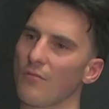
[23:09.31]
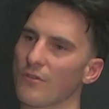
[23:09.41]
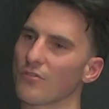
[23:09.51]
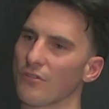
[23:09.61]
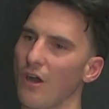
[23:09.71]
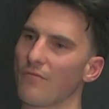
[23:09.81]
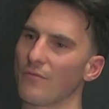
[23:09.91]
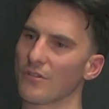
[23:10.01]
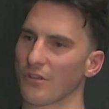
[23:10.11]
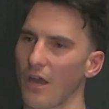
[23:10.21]
We should
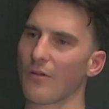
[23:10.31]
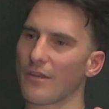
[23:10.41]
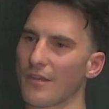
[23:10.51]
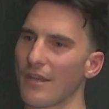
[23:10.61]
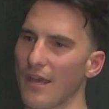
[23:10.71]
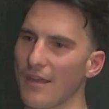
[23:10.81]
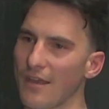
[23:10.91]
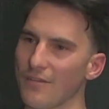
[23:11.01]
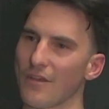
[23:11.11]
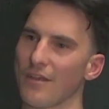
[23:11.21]
go in
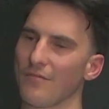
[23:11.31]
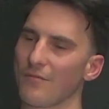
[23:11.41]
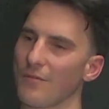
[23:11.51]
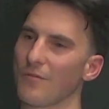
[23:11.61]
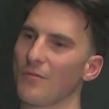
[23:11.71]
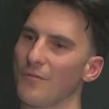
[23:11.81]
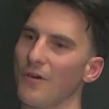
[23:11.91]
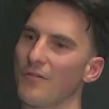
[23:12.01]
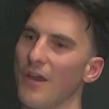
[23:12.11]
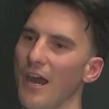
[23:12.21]
and
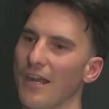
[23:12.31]
what